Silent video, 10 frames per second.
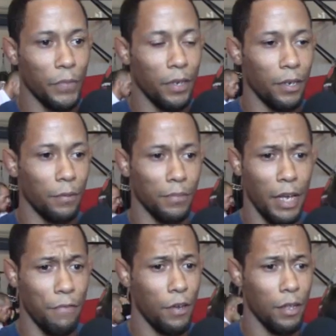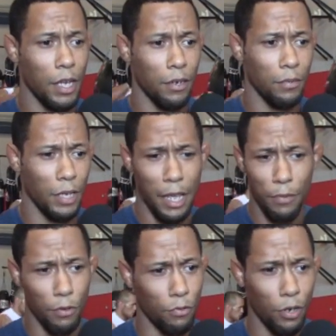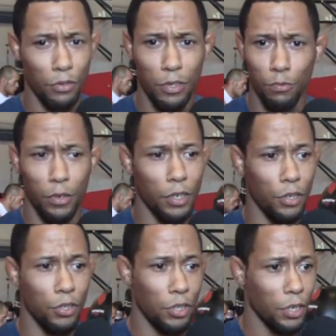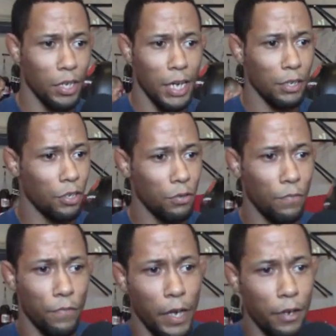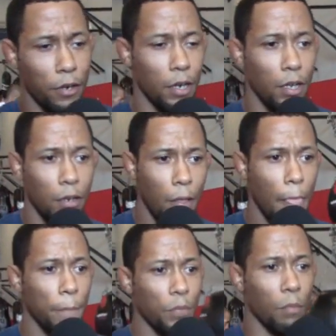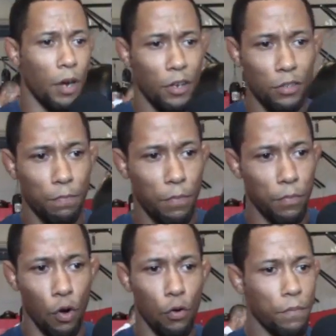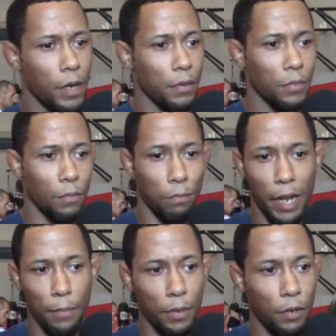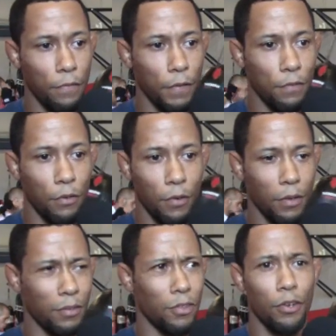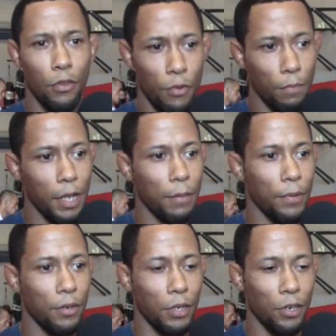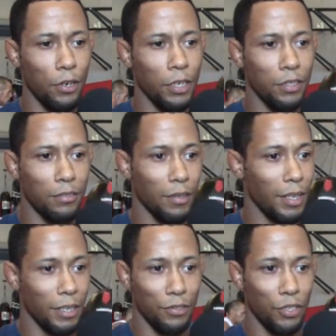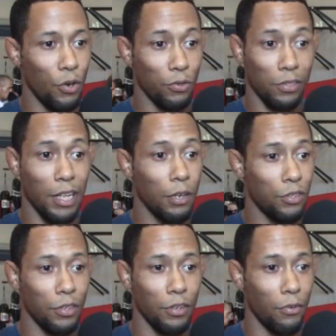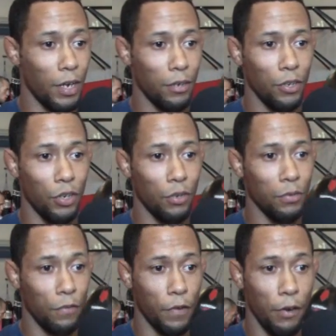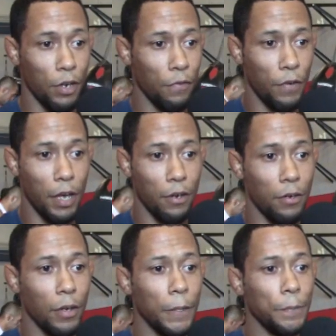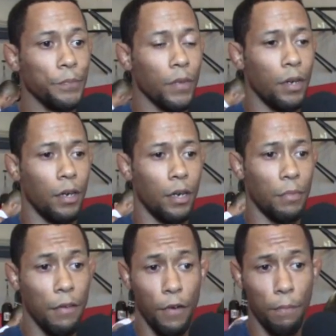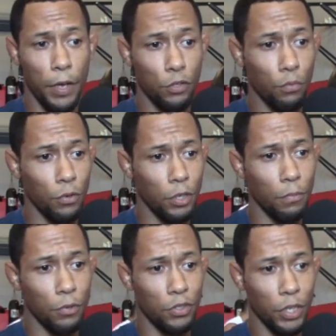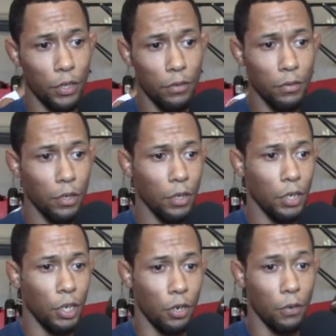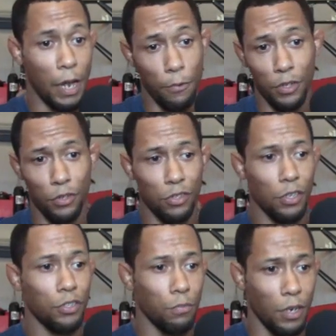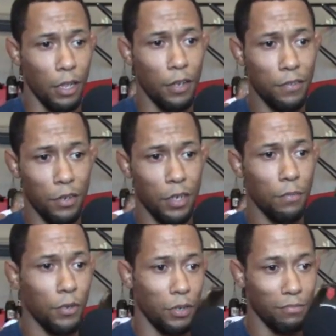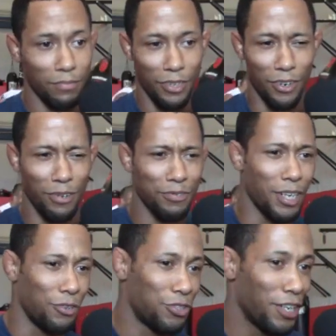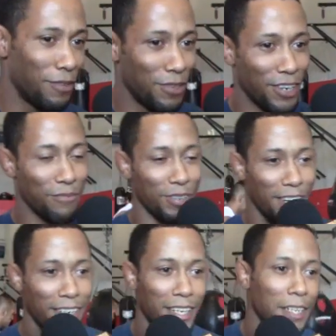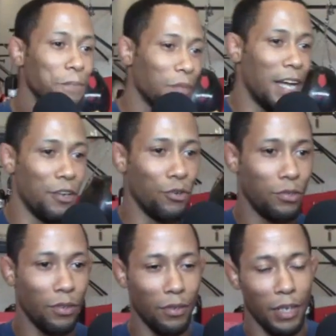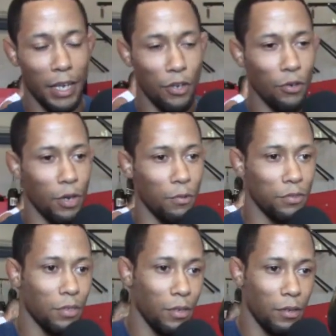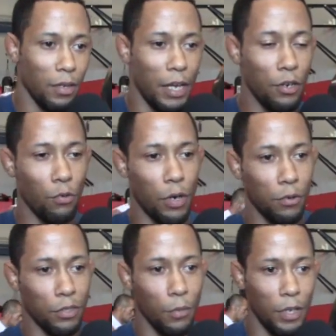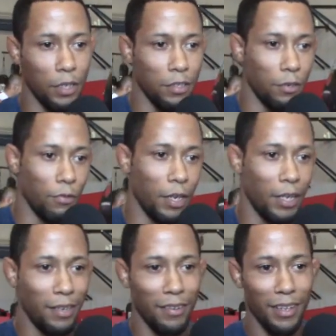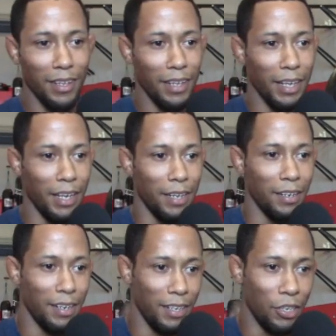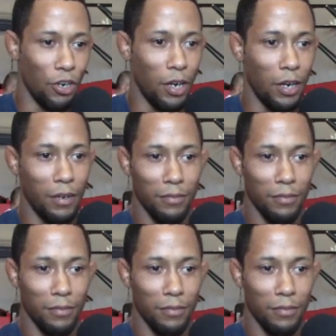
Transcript: um, I fought a lot of Ebner Rose. He's one of the good guy, good fighter, and Marcus Pahumpa, black belt, fifth degree, uh, third degree black belt. You know, he's, he's no slouch in the ground. You know, he's a very good fighter. Um, I fought Pedro Munha in Brazil. You know, I went to decision, but I lost to him. But you know, I was out of shape. You know, but I, I knew, I knew I was, I knew why I was coming into the ring, and and you know, I,